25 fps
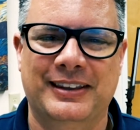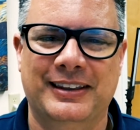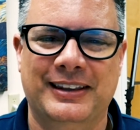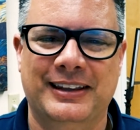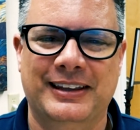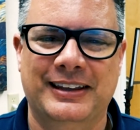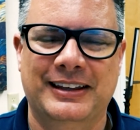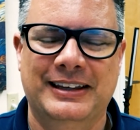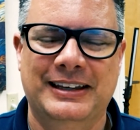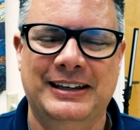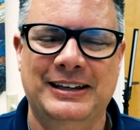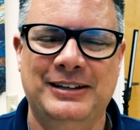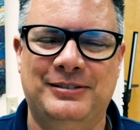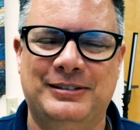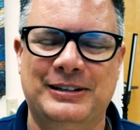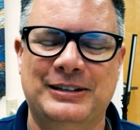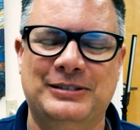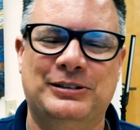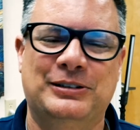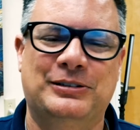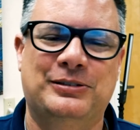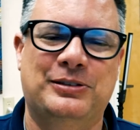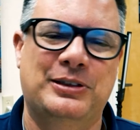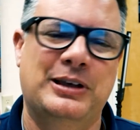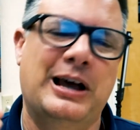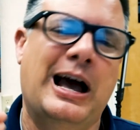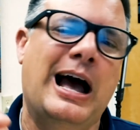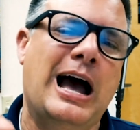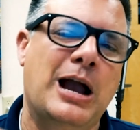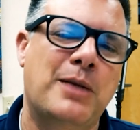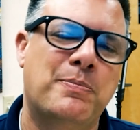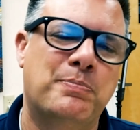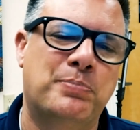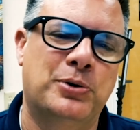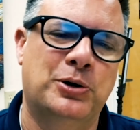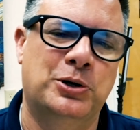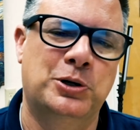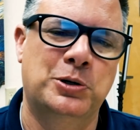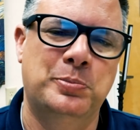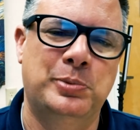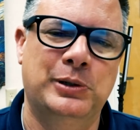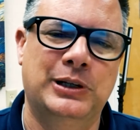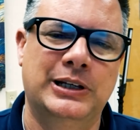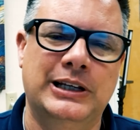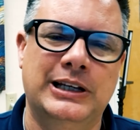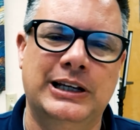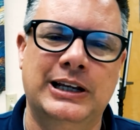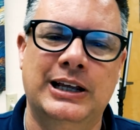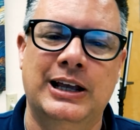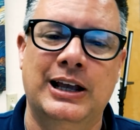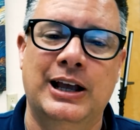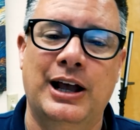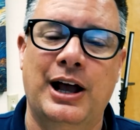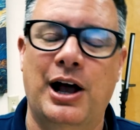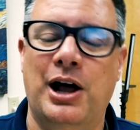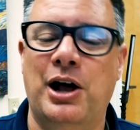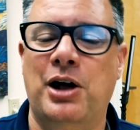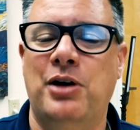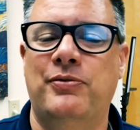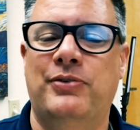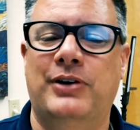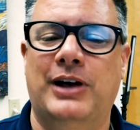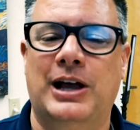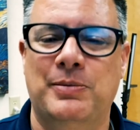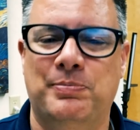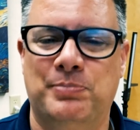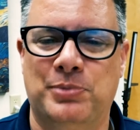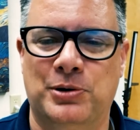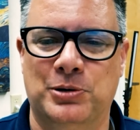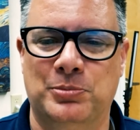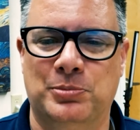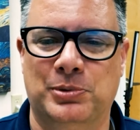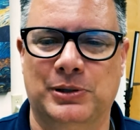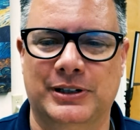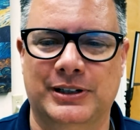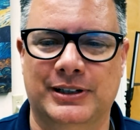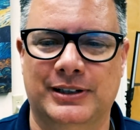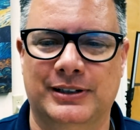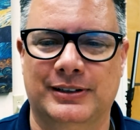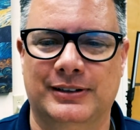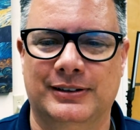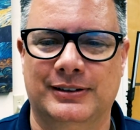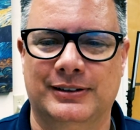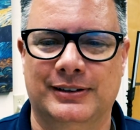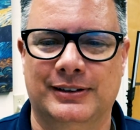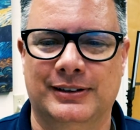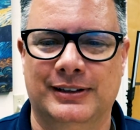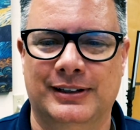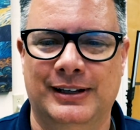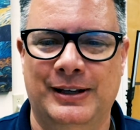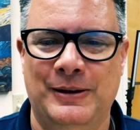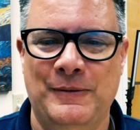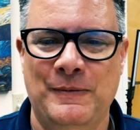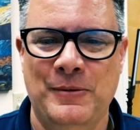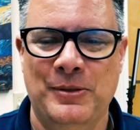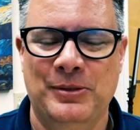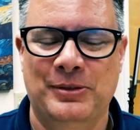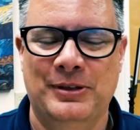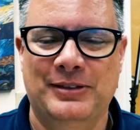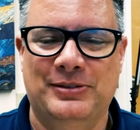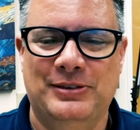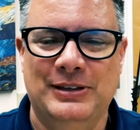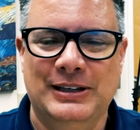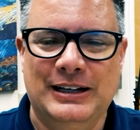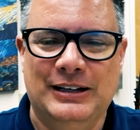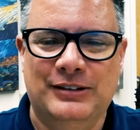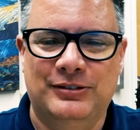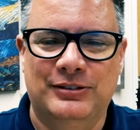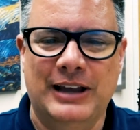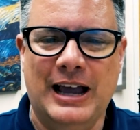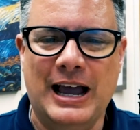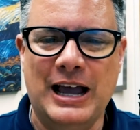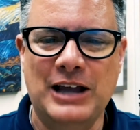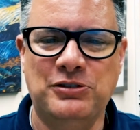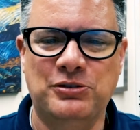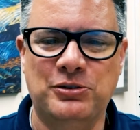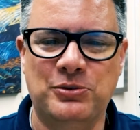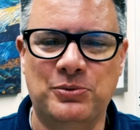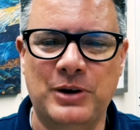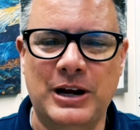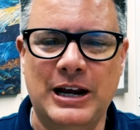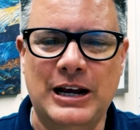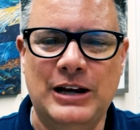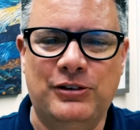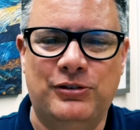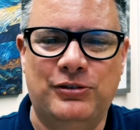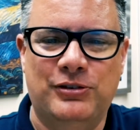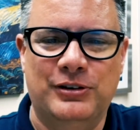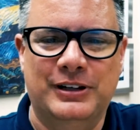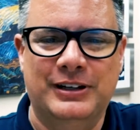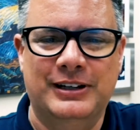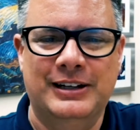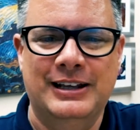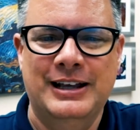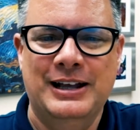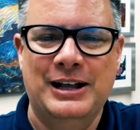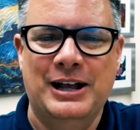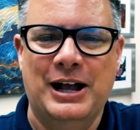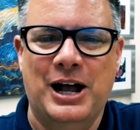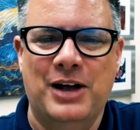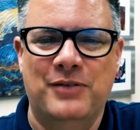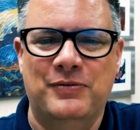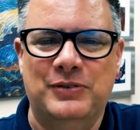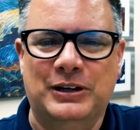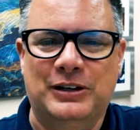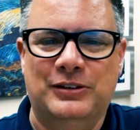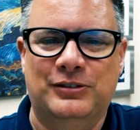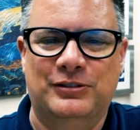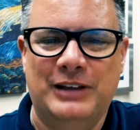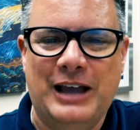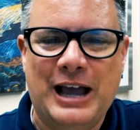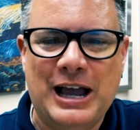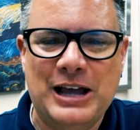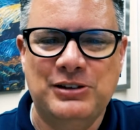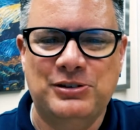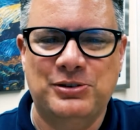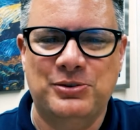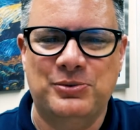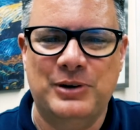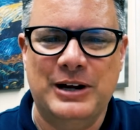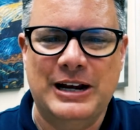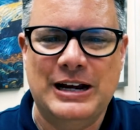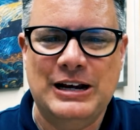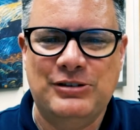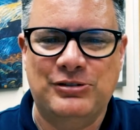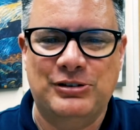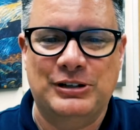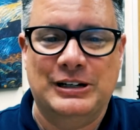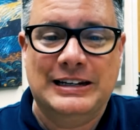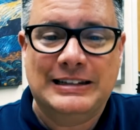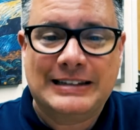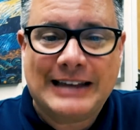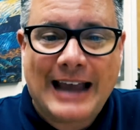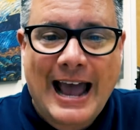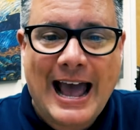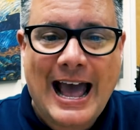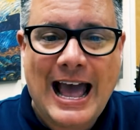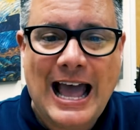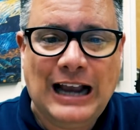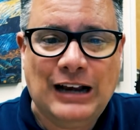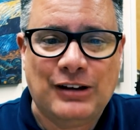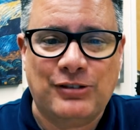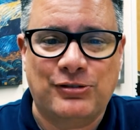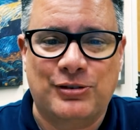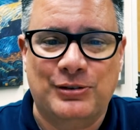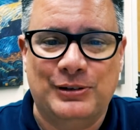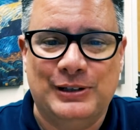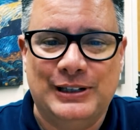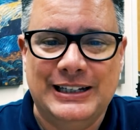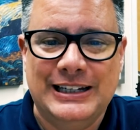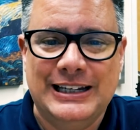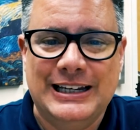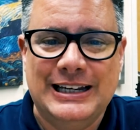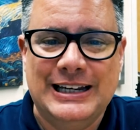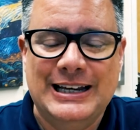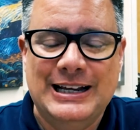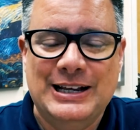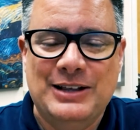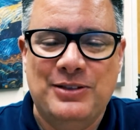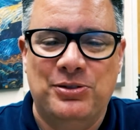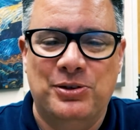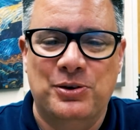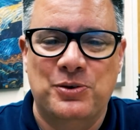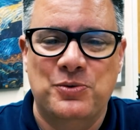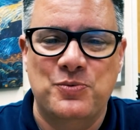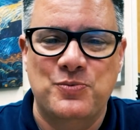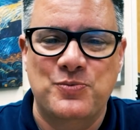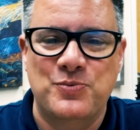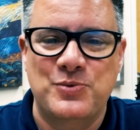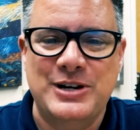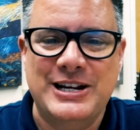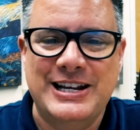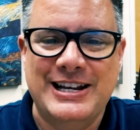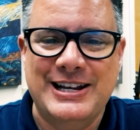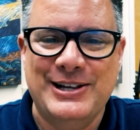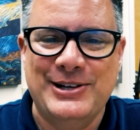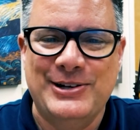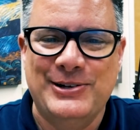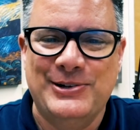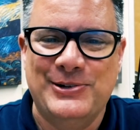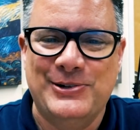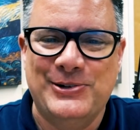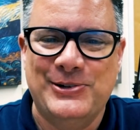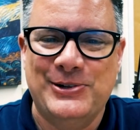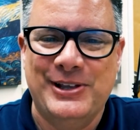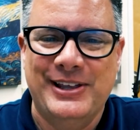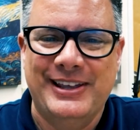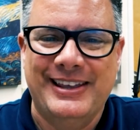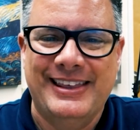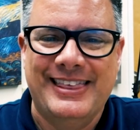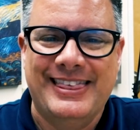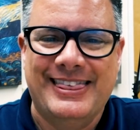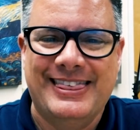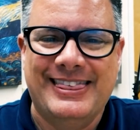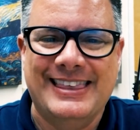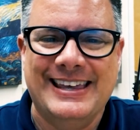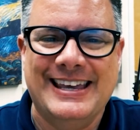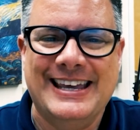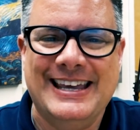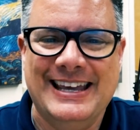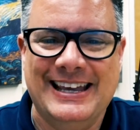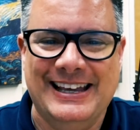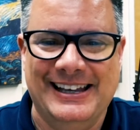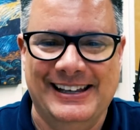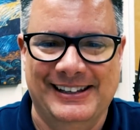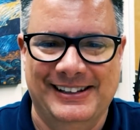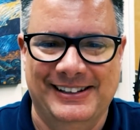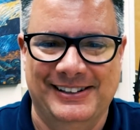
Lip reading: He says it's the hyperbole of hyperbole. That the exaggeration of exaggeration is actually the real thing.